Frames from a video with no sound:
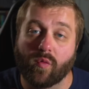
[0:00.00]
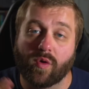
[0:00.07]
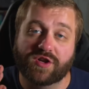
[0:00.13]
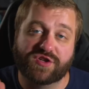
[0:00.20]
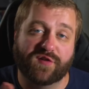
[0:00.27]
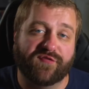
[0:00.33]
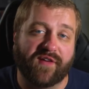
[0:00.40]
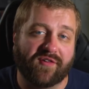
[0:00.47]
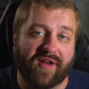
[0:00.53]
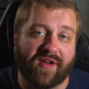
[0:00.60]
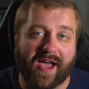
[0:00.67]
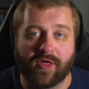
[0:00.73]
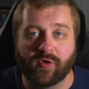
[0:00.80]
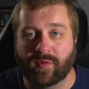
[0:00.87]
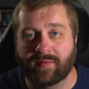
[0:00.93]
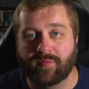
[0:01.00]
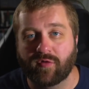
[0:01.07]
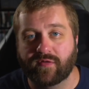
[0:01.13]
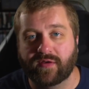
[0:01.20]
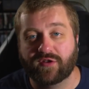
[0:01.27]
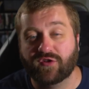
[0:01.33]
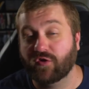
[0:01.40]
is your favorite Halloween
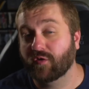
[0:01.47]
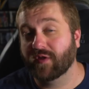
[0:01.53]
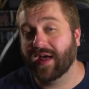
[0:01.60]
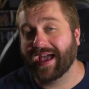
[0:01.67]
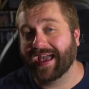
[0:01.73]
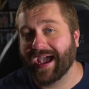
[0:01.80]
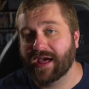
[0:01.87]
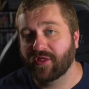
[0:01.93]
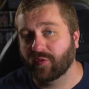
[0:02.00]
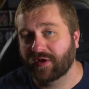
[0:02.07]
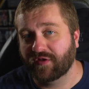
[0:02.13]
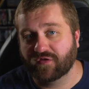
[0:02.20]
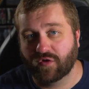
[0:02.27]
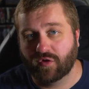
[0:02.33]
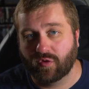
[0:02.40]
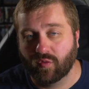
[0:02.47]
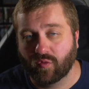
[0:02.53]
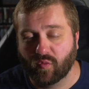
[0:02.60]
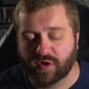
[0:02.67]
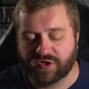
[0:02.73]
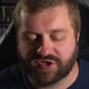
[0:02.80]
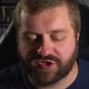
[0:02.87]
movie? Do you like Halloween 2?
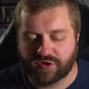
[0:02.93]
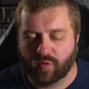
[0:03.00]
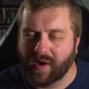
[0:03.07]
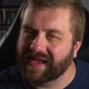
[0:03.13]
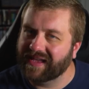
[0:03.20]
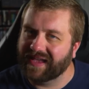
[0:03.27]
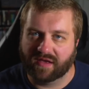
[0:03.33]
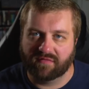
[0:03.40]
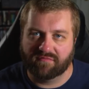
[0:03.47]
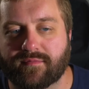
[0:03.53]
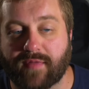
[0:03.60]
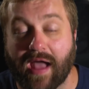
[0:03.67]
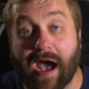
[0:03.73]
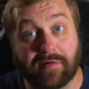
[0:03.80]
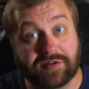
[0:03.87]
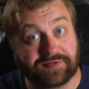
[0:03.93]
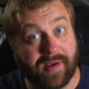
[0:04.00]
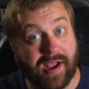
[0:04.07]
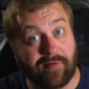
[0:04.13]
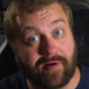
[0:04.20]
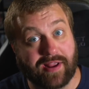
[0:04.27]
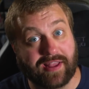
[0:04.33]
What's your ranking? How is
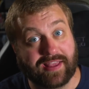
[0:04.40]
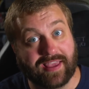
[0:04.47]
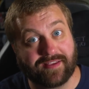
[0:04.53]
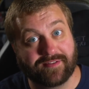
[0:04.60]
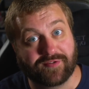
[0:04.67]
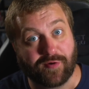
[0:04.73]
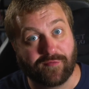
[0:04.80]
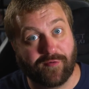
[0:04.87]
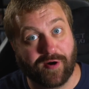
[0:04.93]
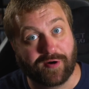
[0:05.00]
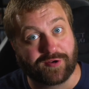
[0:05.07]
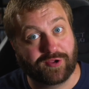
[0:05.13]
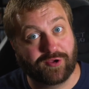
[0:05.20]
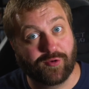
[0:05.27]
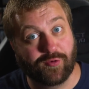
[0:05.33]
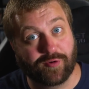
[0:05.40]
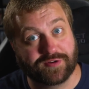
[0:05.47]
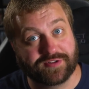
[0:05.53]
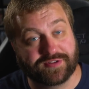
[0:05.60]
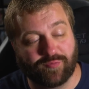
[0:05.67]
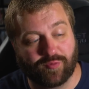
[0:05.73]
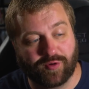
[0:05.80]
my ranking so far to
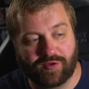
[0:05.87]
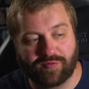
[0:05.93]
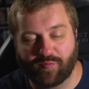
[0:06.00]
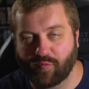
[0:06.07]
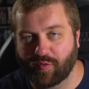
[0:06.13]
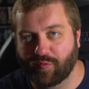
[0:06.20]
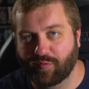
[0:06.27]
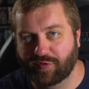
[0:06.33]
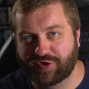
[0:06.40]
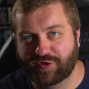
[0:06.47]
yours? What would you